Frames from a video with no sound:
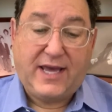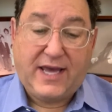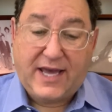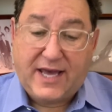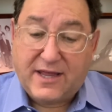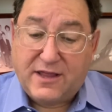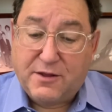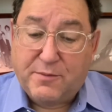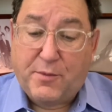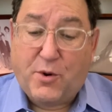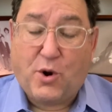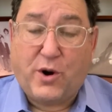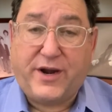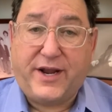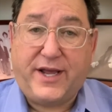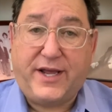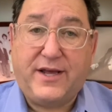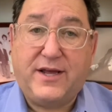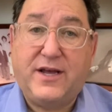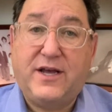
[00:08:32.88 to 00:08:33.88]
in the
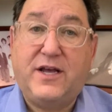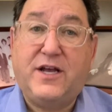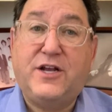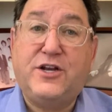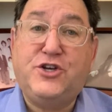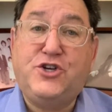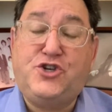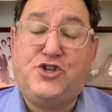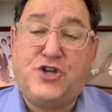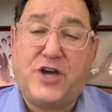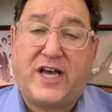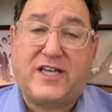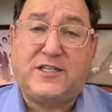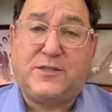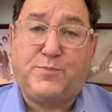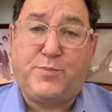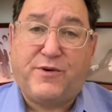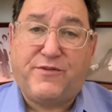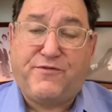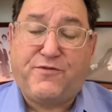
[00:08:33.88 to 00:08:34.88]
morning,
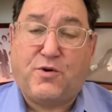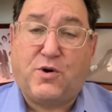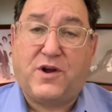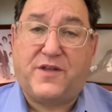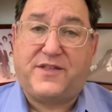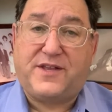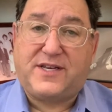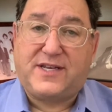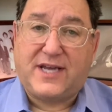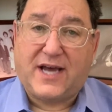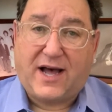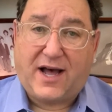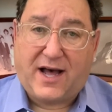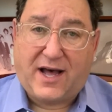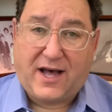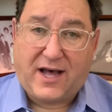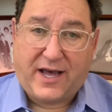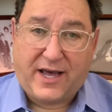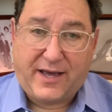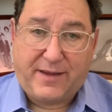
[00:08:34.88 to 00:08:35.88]
just before the
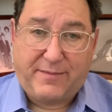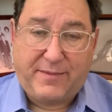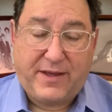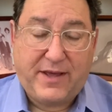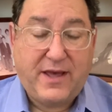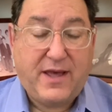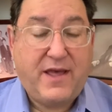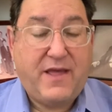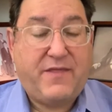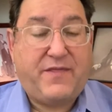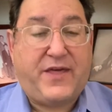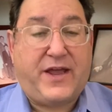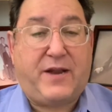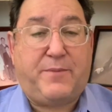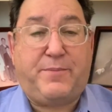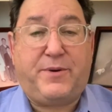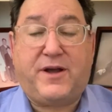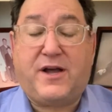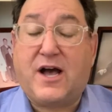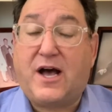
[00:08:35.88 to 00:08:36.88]
time that
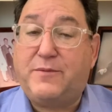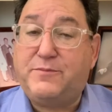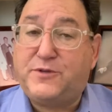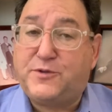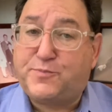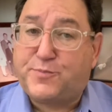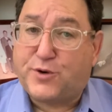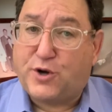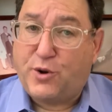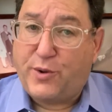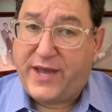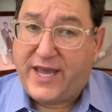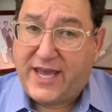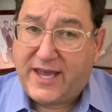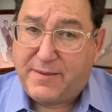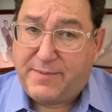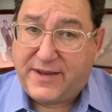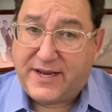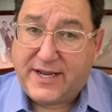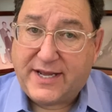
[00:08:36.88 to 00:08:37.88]
it becomes
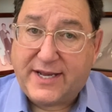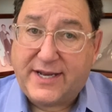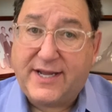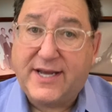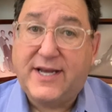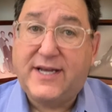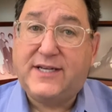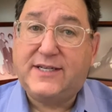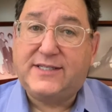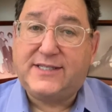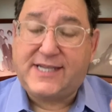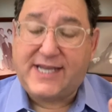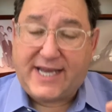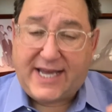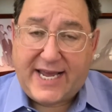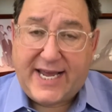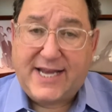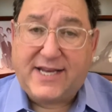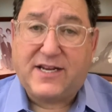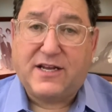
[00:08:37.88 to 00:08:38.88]
prohibited
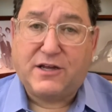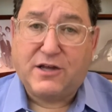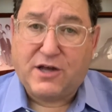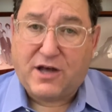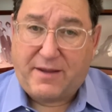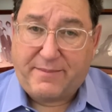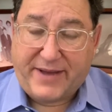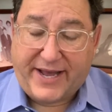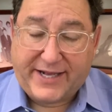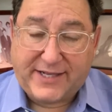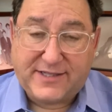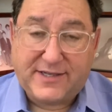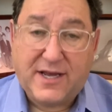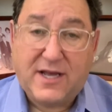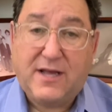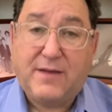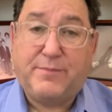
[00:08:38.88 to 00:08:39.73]
to eat chametz,